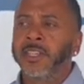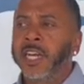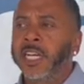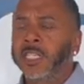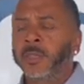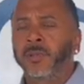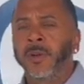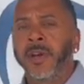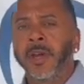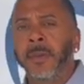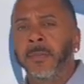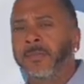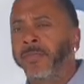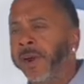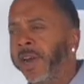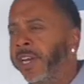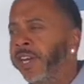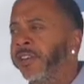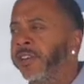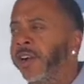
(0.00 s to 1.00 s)
desperate and
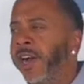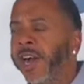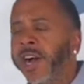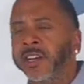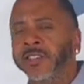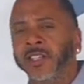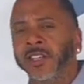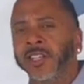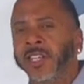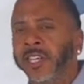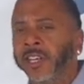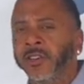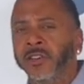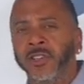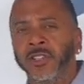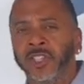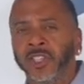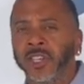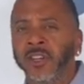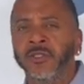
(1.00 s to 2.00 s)
break in your house and kill
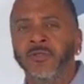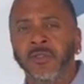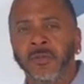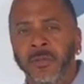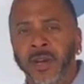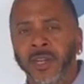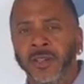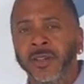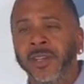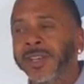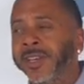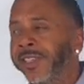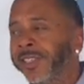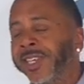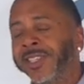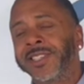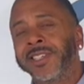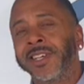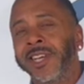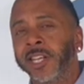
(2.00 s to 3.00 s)
your children, man,
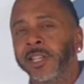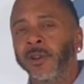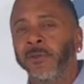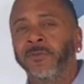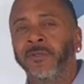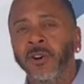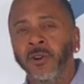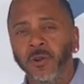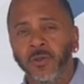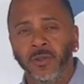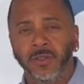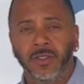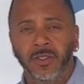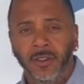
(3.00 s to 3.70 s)
just to get the food.